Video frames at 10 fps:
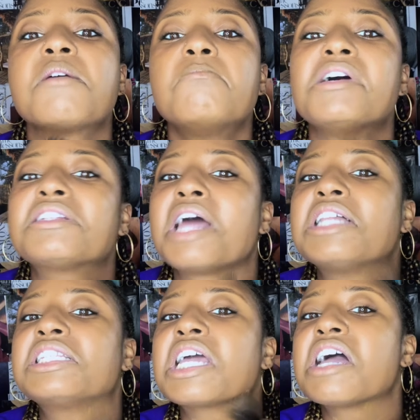Bust
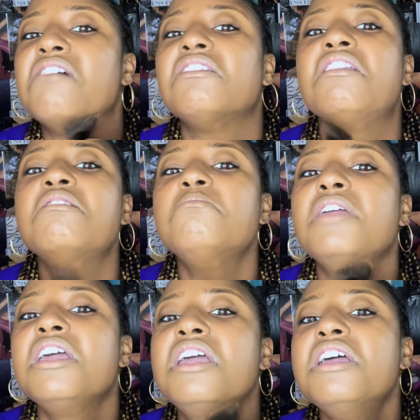that down a little
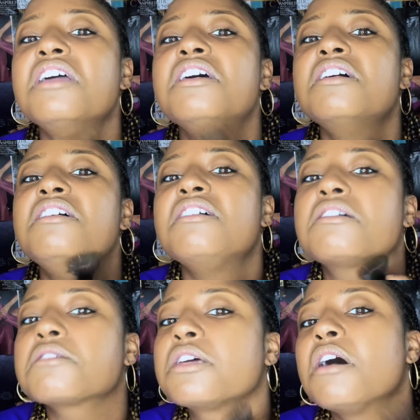bit.
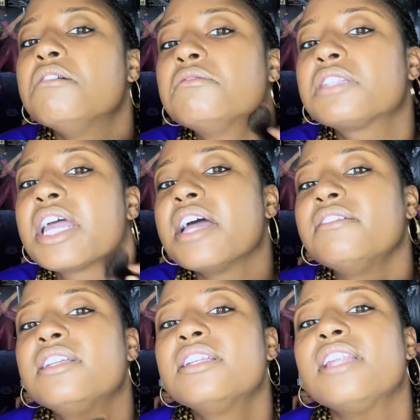Get on down
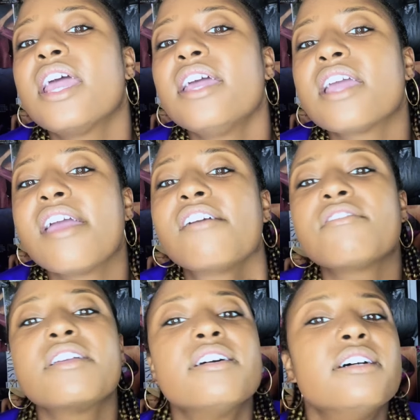in the neck
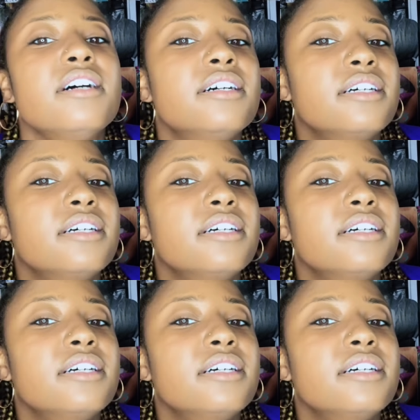area.